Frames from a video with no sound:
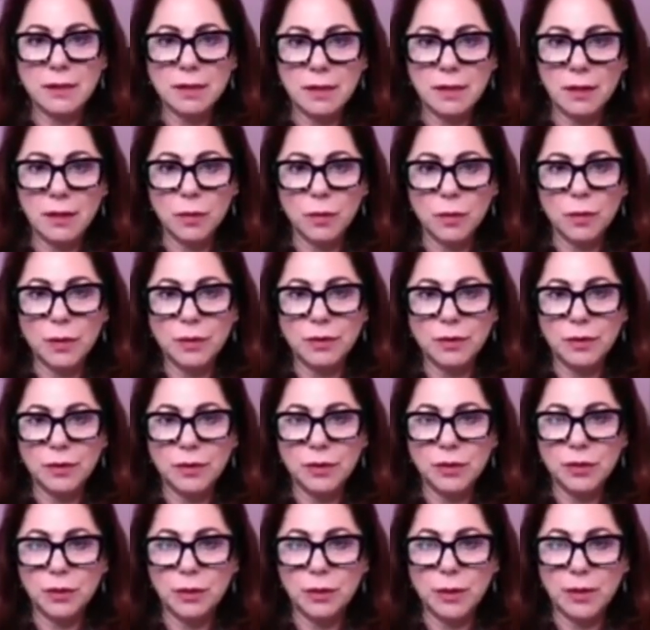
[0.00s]
in what they're
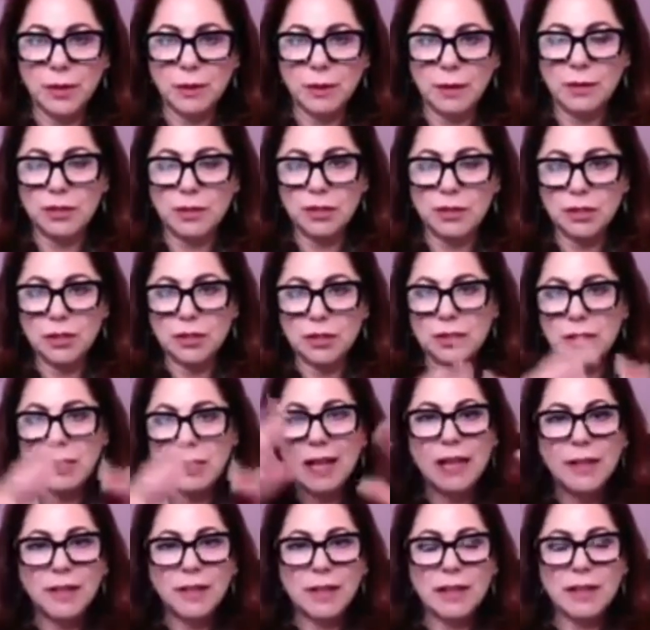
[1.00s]
doing, and it was just
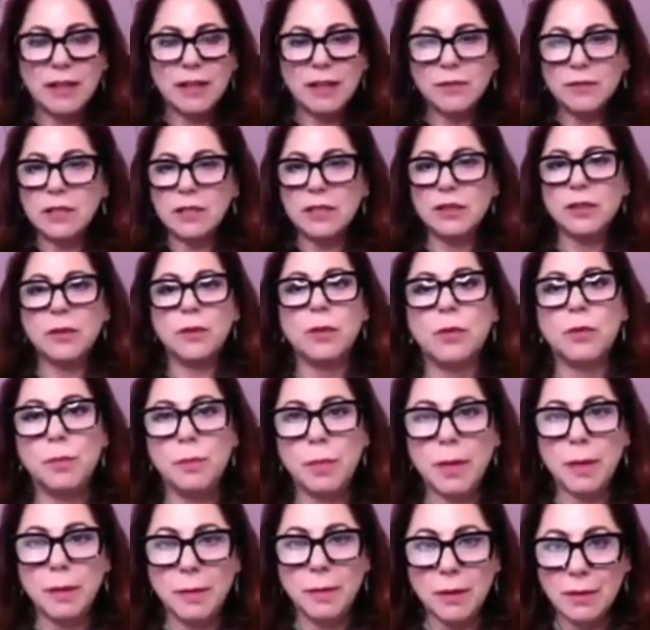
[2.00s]
they lived in their own
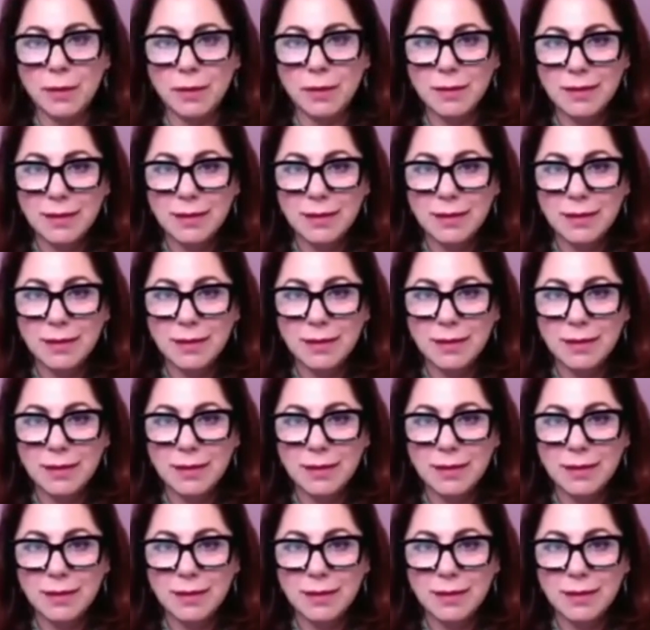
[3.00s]
bubble,